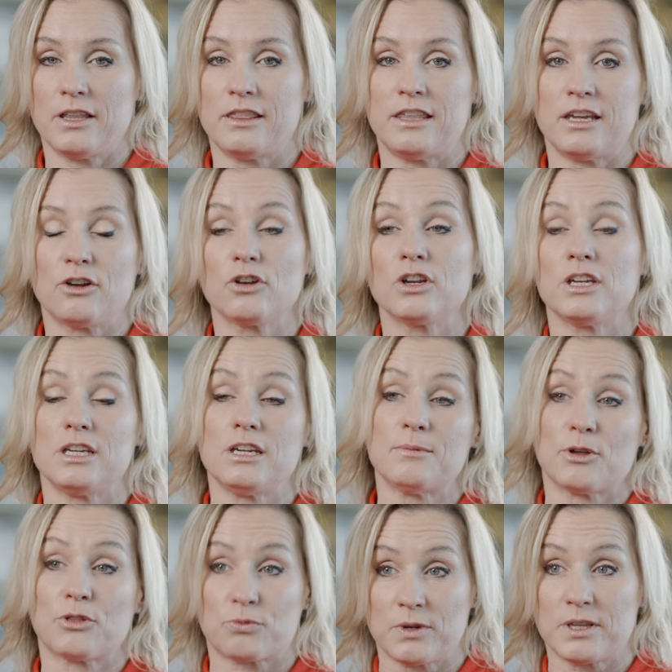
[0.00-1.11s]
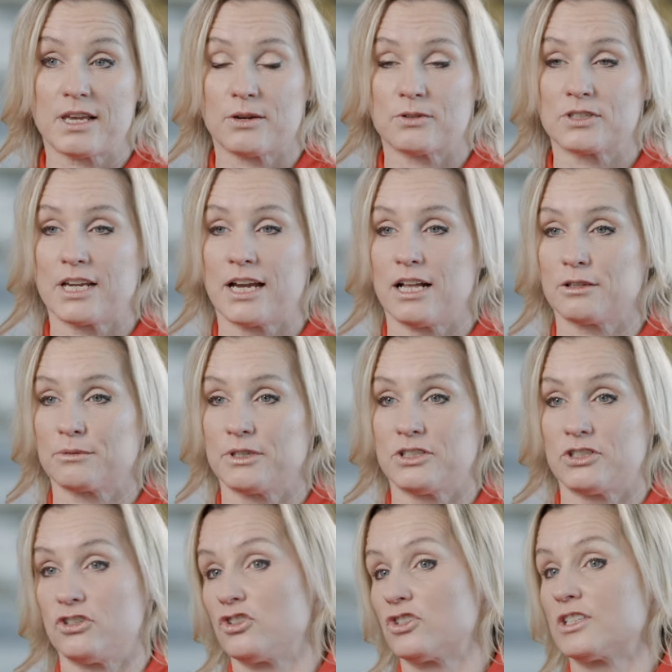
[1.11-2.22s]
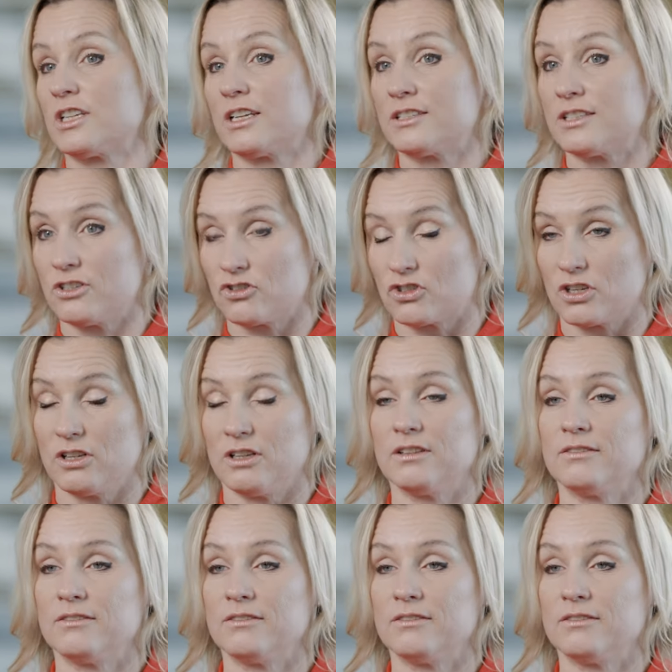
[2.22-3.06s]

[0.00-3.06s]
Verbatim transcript: they're gonna need about 3,000 calories to just like sit and chill,